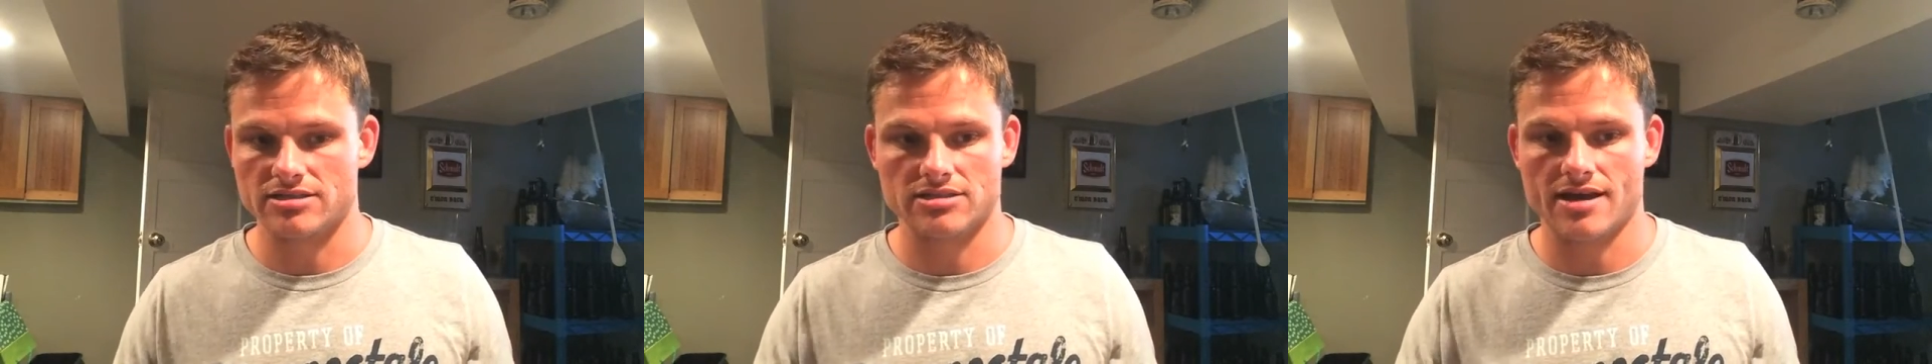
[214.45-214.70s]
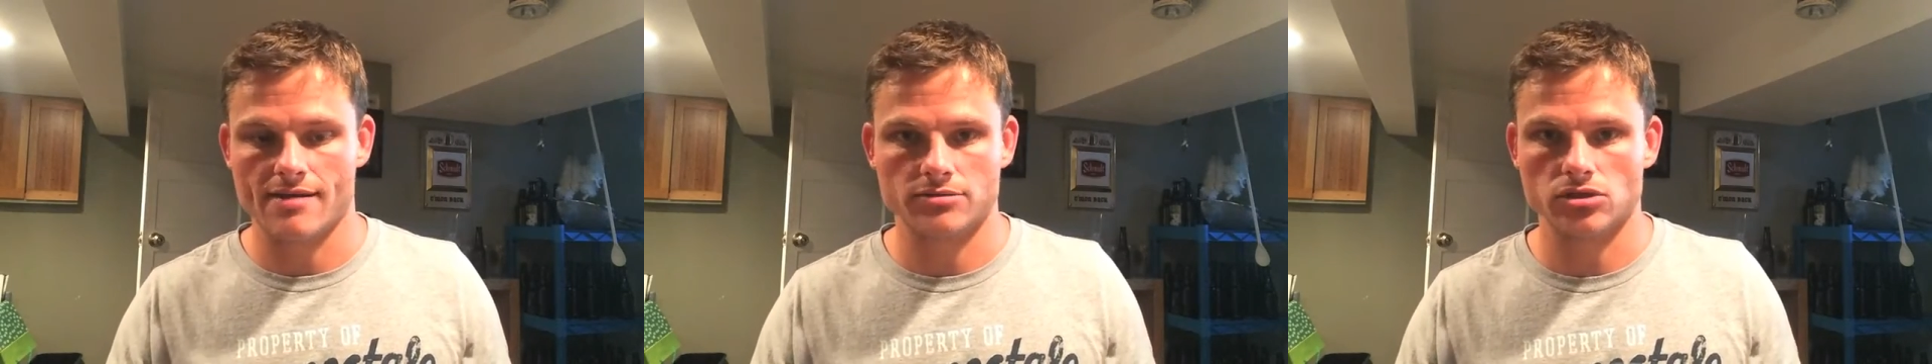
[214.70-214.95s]
it's
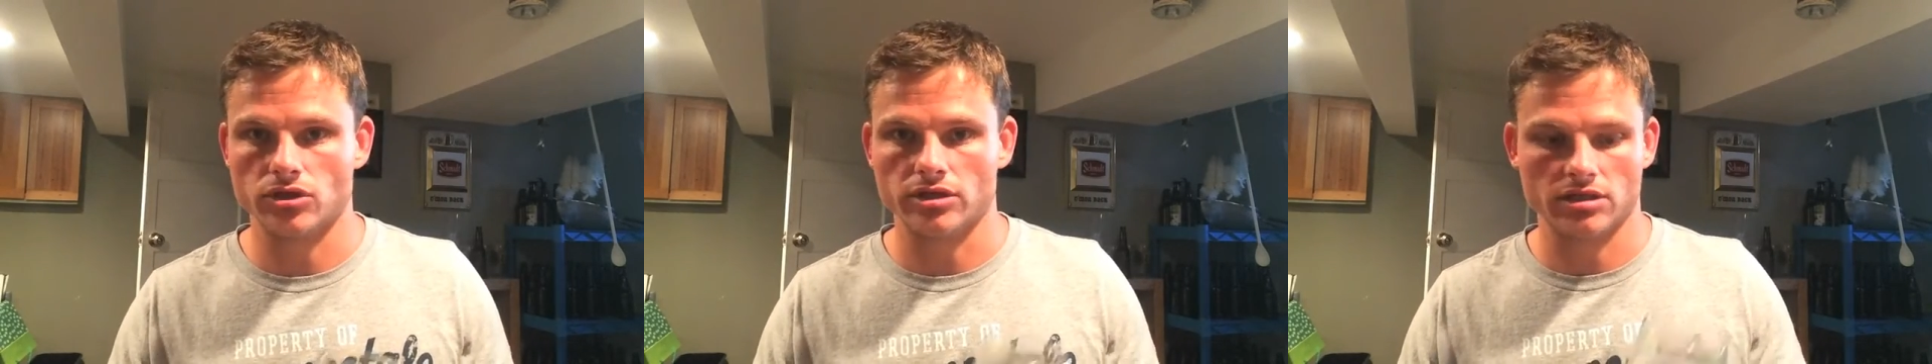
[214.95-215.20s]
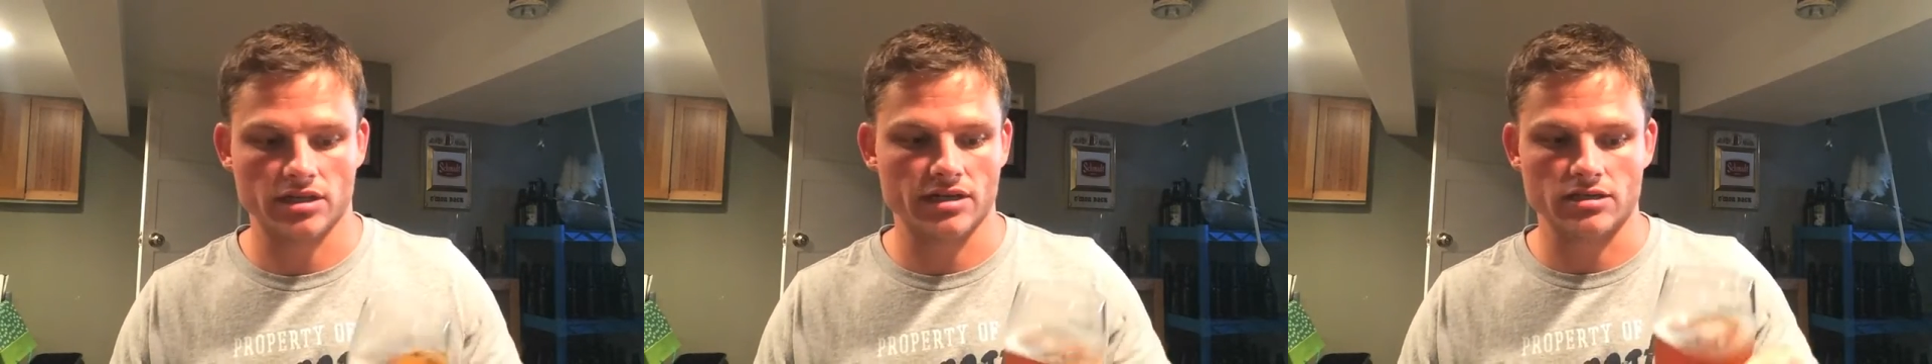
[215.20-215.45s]
absolutely
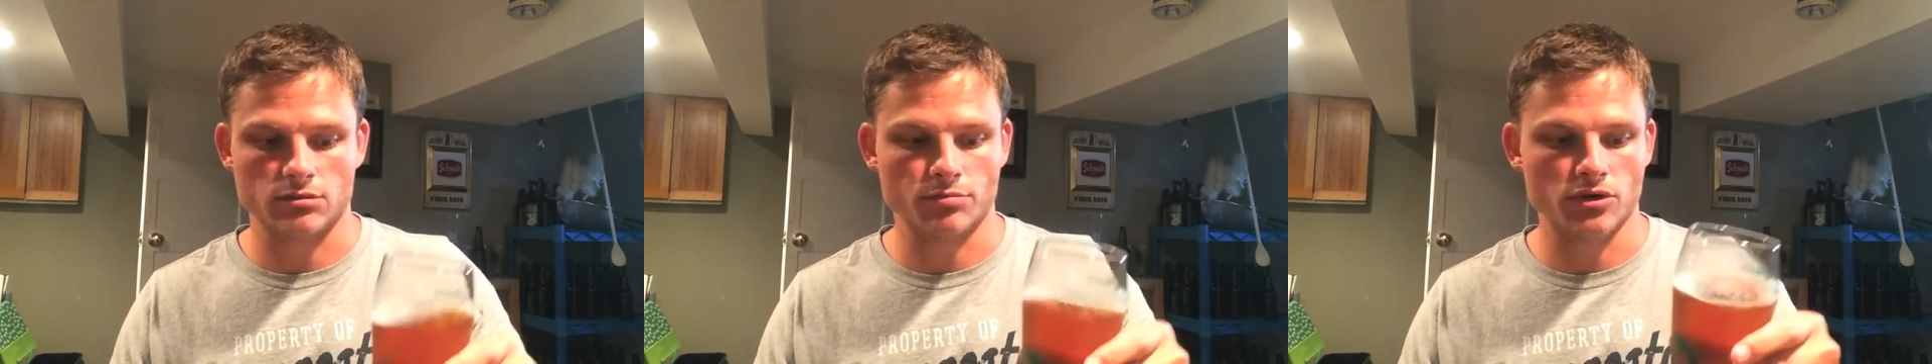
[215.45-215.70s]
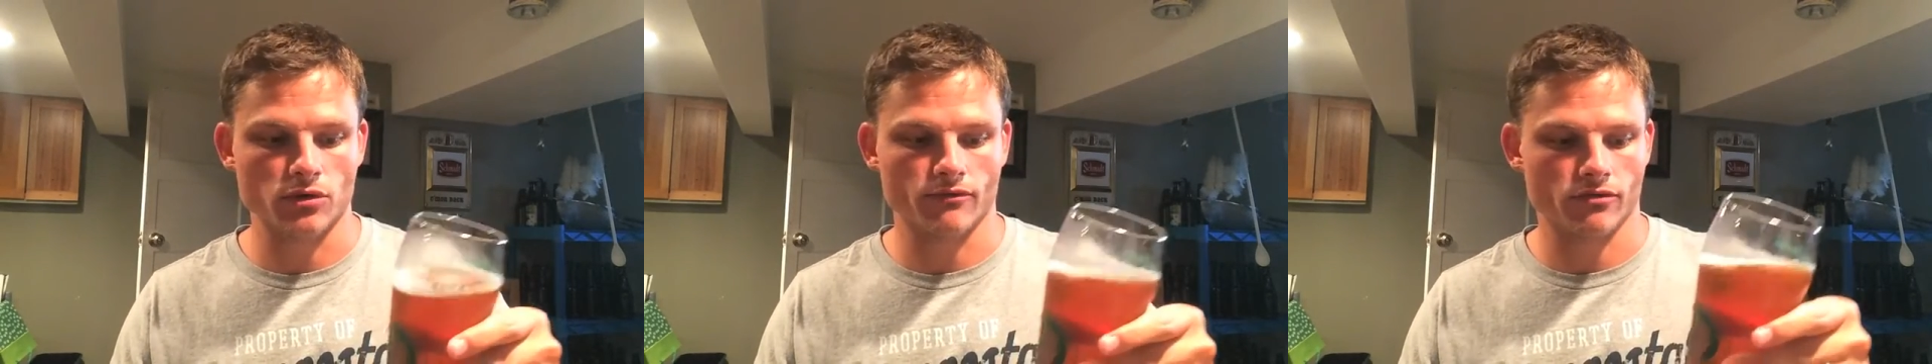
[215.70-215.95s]
clean. It's
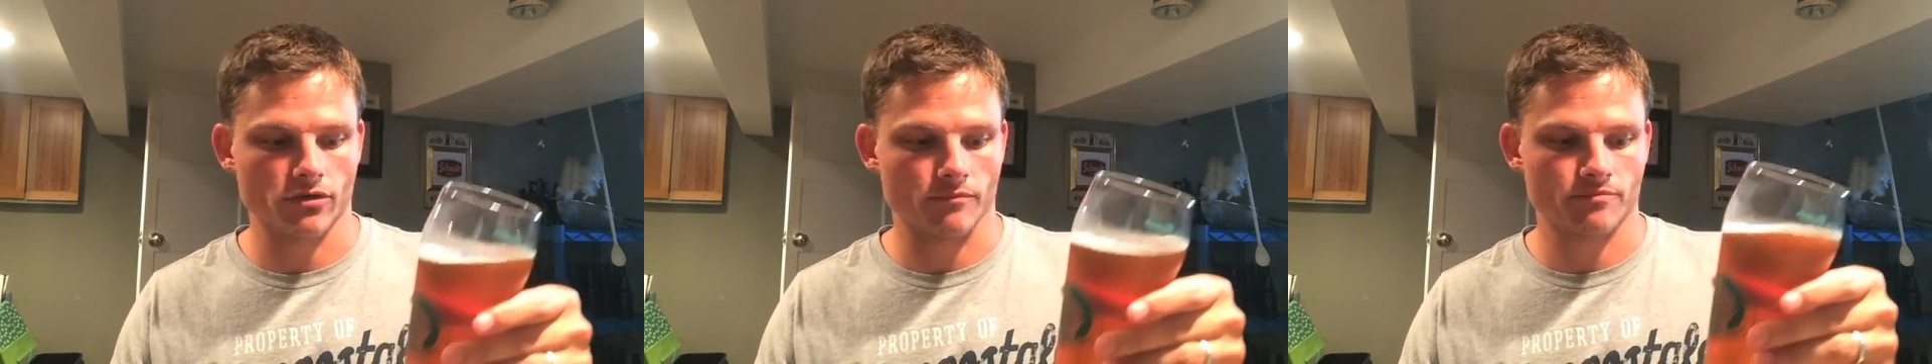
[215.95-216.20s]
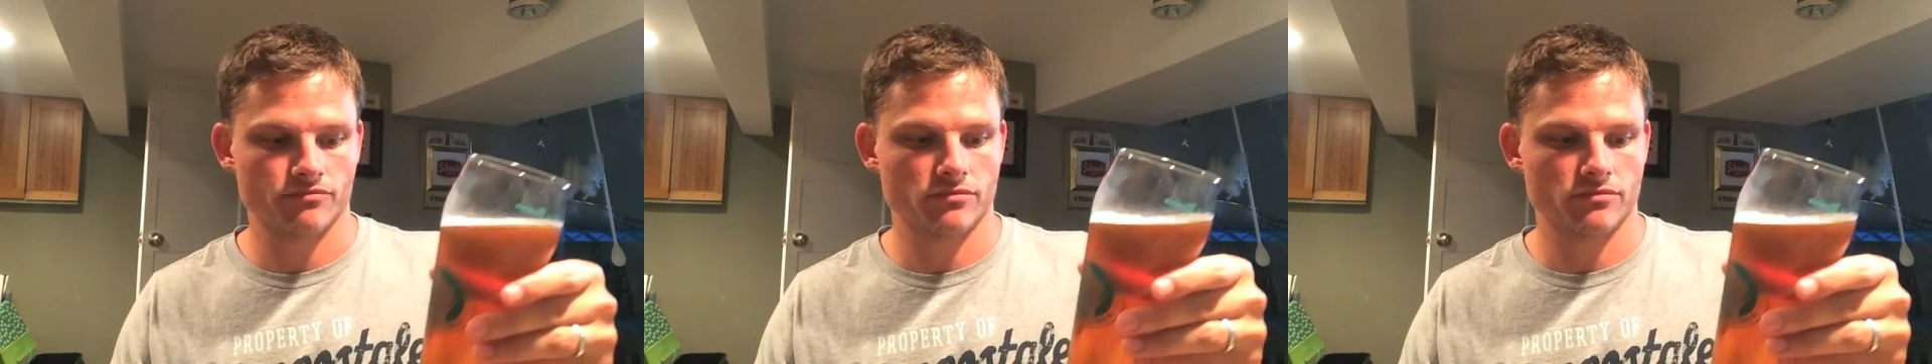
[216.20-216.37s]
beautiful.